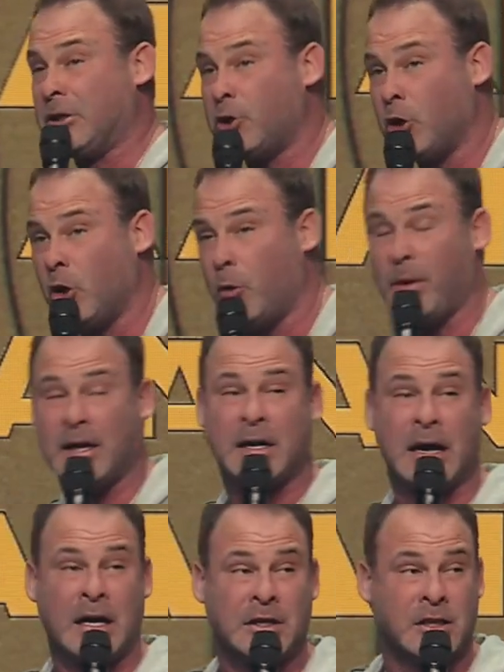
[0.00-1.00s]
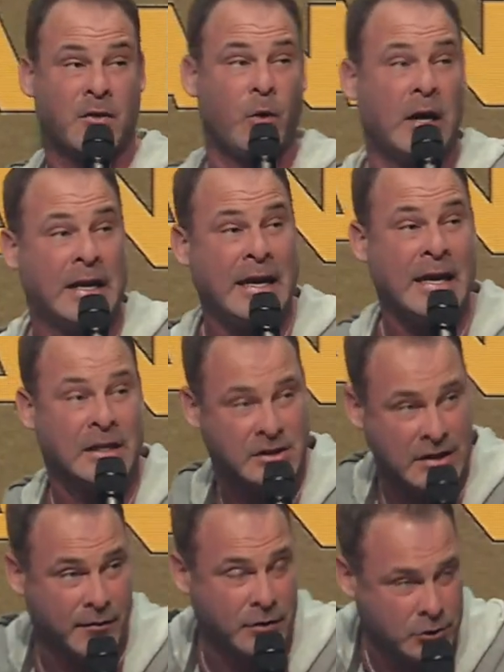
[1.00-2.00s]
do because of what he has
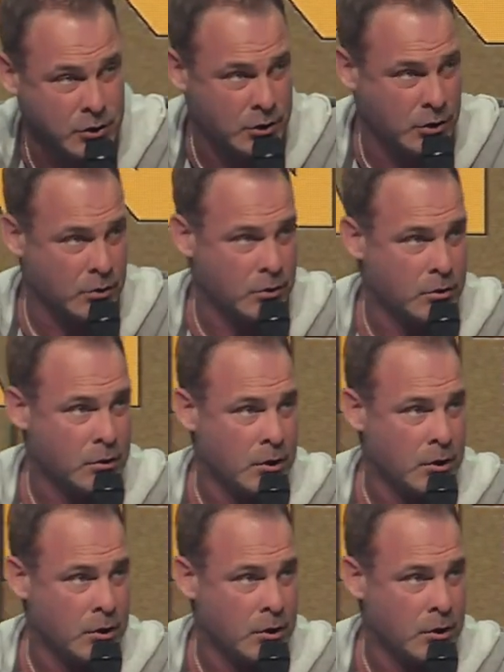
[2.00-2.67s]
given to you.